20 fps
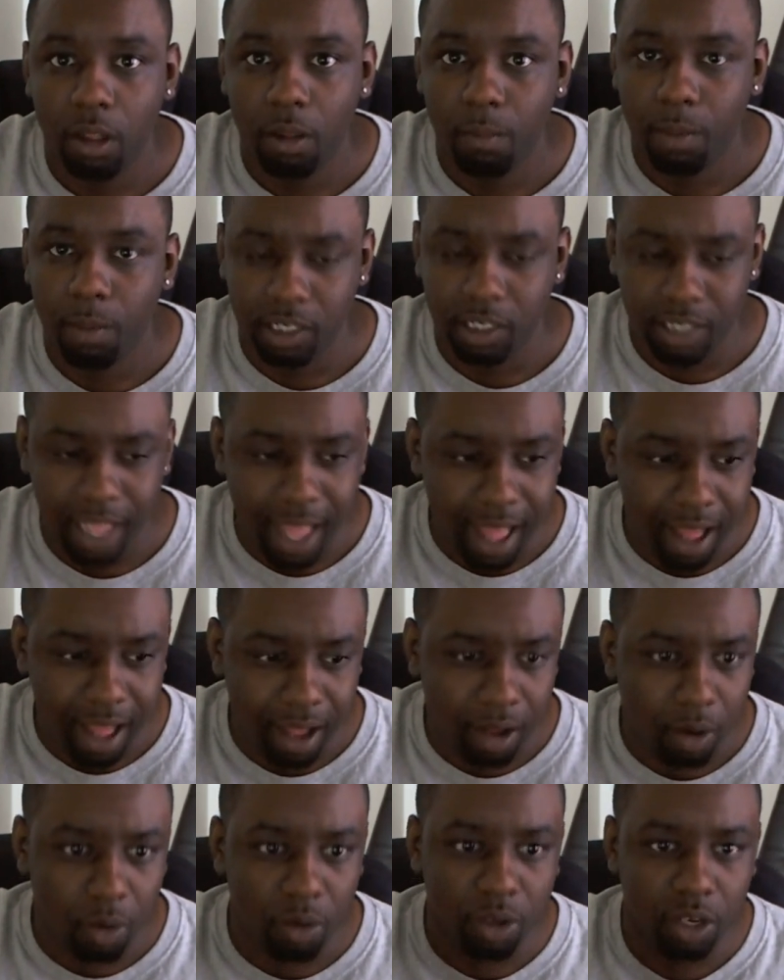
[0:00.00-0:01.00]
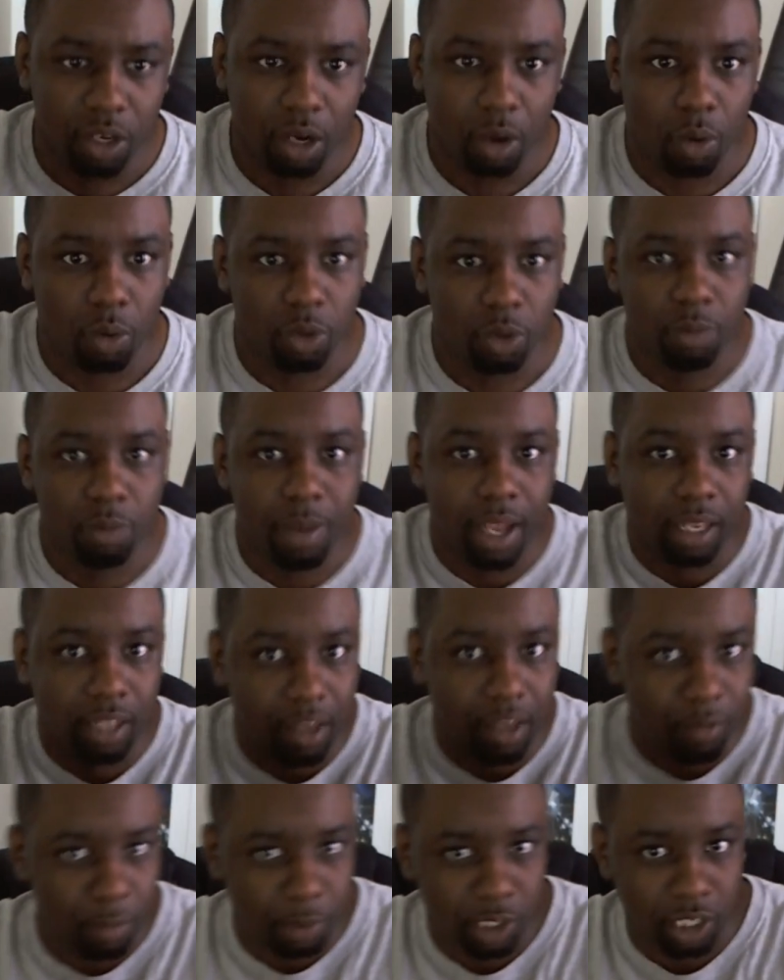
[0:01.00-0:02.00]
Because now, you know, you may
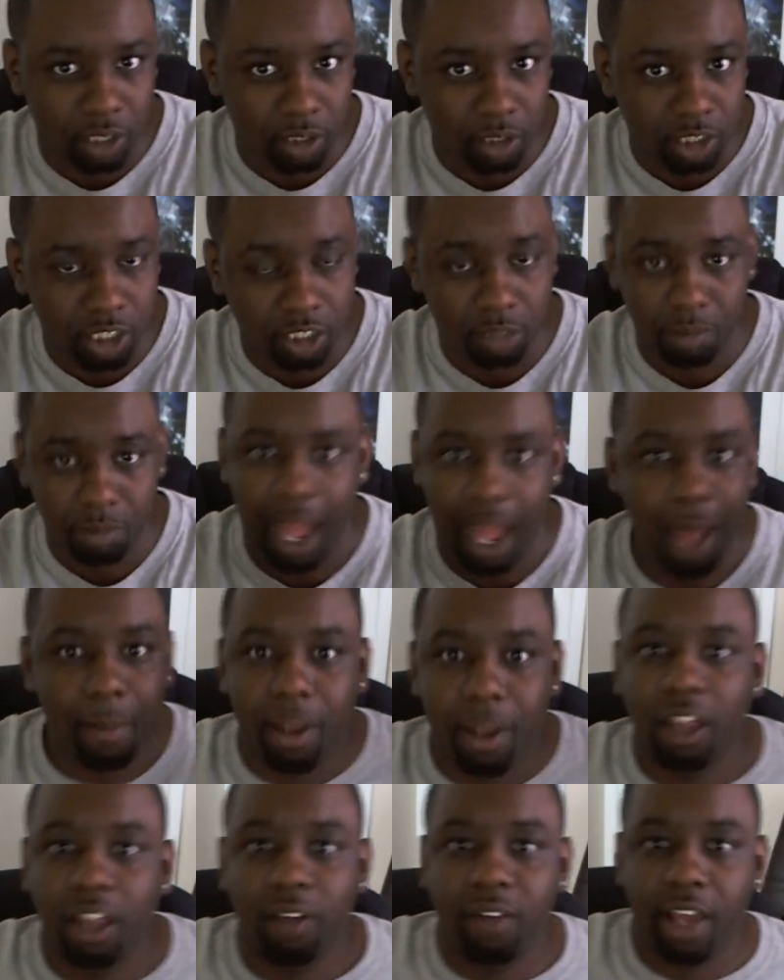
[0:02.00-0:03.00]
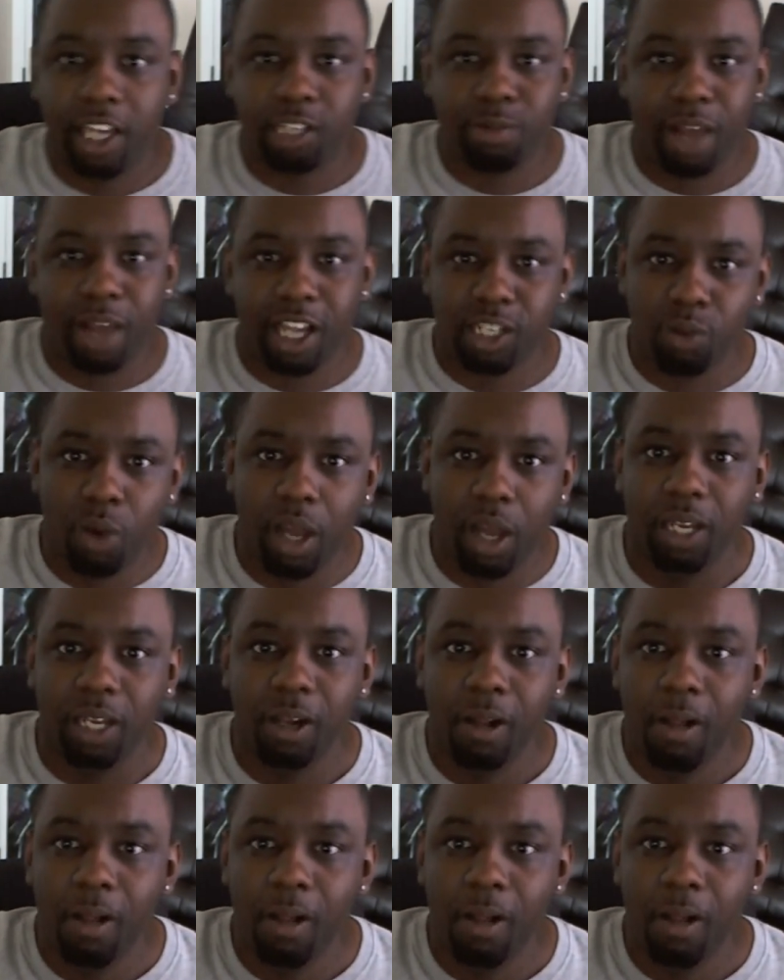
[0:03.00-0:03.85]
love a particular system. I may love Xbox One.